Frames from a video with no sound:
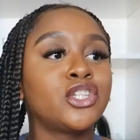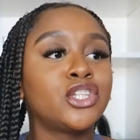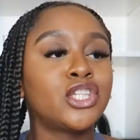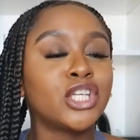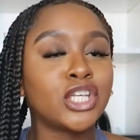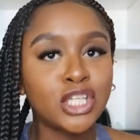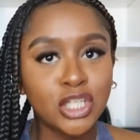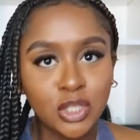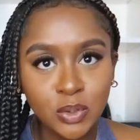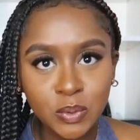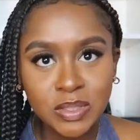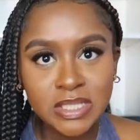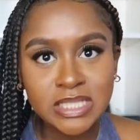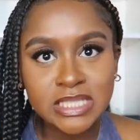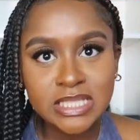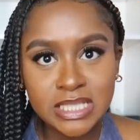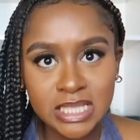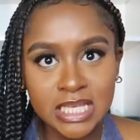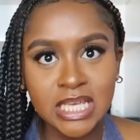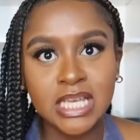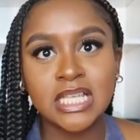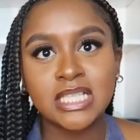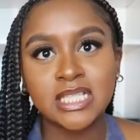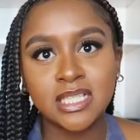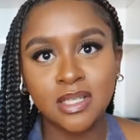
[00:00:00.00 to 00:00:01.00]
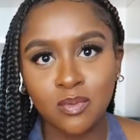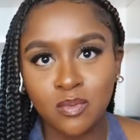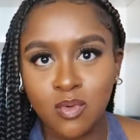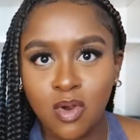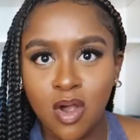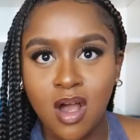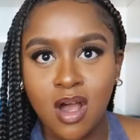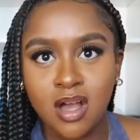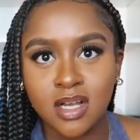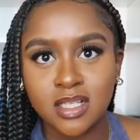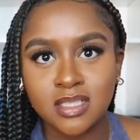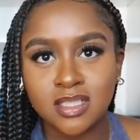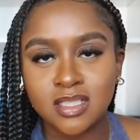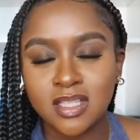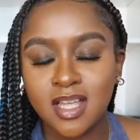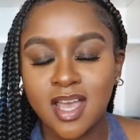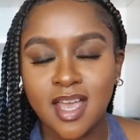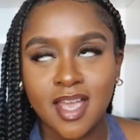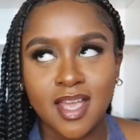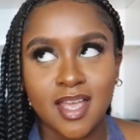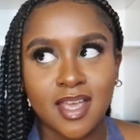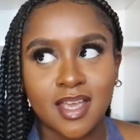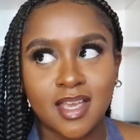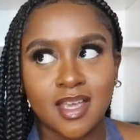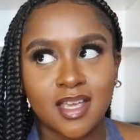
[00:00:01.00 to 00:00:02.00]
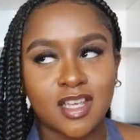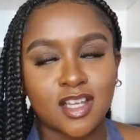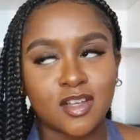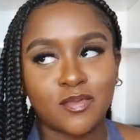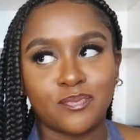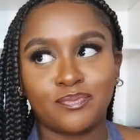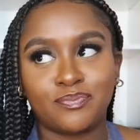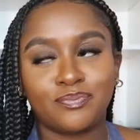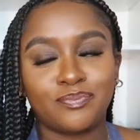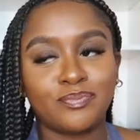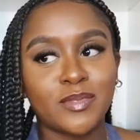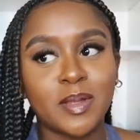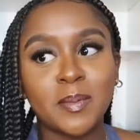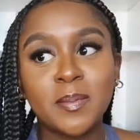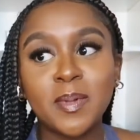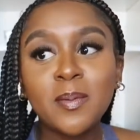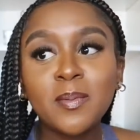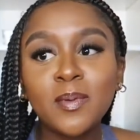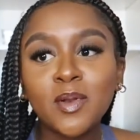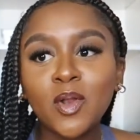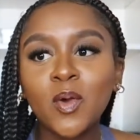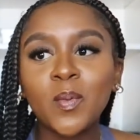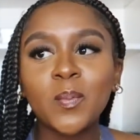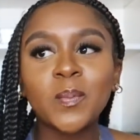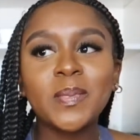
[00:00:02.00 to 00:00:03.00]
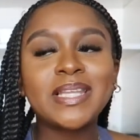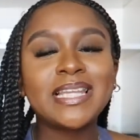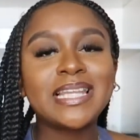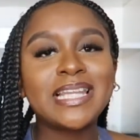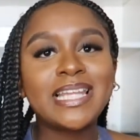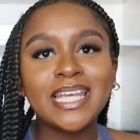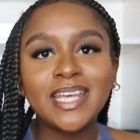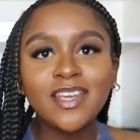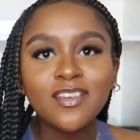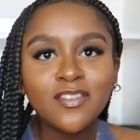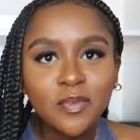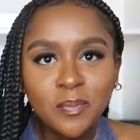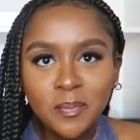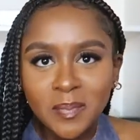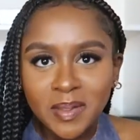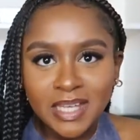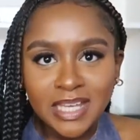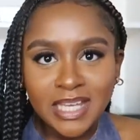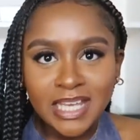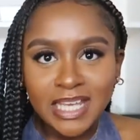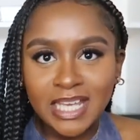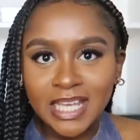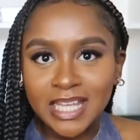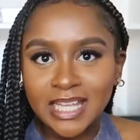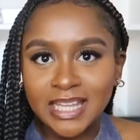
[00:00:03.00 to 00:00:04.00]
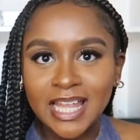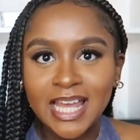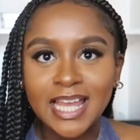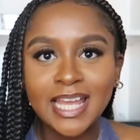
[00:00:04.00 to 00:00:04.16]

the cutest things in Ross. Like, people don't believe me.